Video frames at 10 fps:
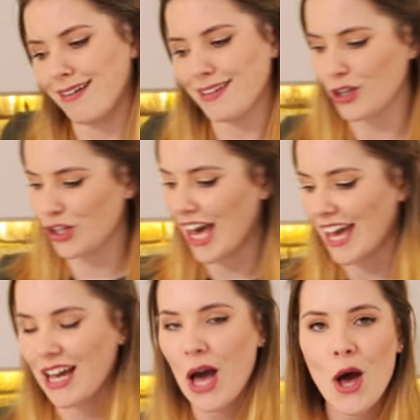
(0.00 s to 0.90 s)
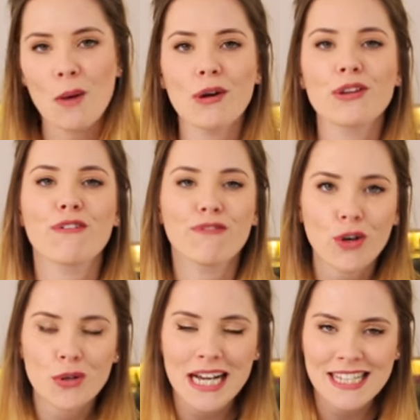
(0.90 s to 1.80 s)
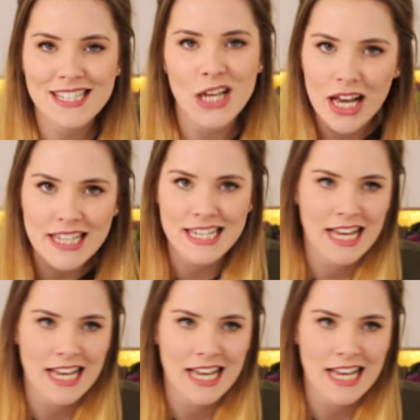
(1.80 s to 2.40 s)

Oh, you're getting both a food and science